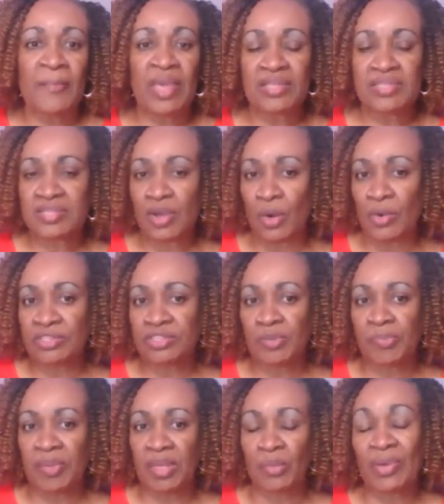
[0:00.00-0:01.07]
It's going to
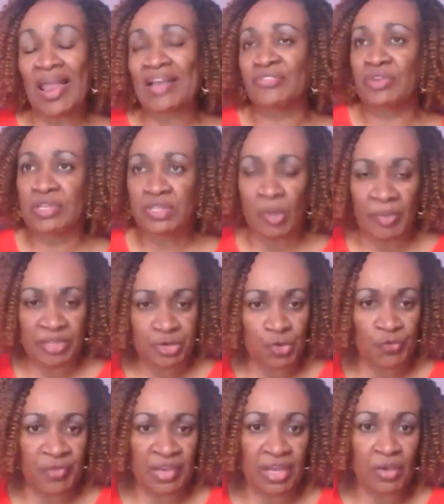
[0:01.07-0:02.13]
be 2
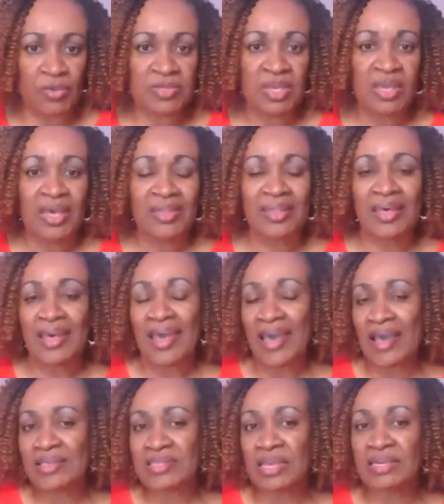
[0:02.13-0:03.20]
videos that has